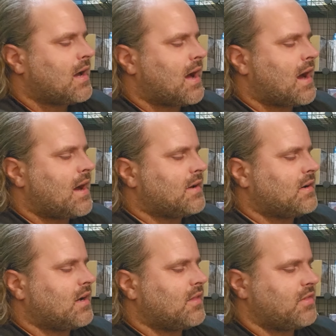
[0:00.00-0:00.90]

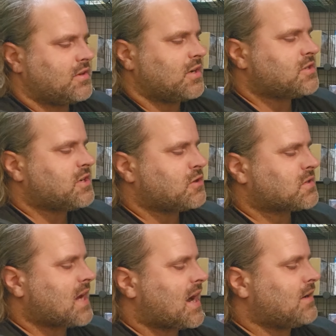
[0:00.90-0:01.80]
on the Dungeoneer's
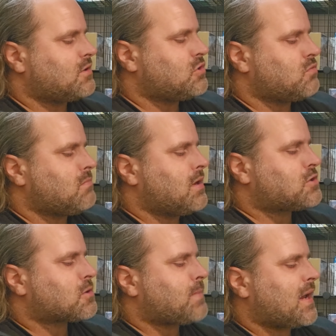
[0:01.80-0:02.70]
Guide to
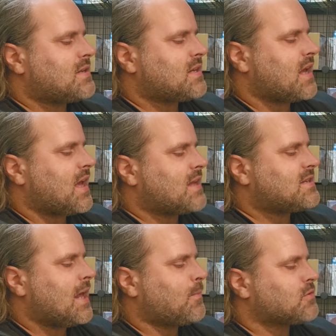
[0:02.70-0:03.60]
Miniature Painting and
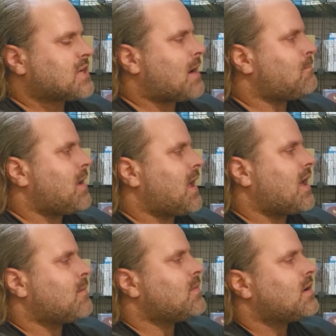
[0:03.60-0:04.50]
Tabletop
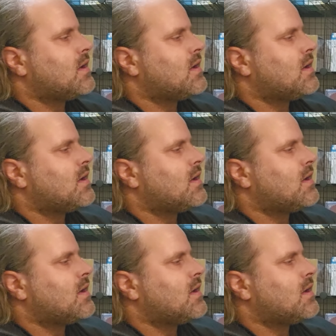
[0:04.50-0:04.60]
Mayhem.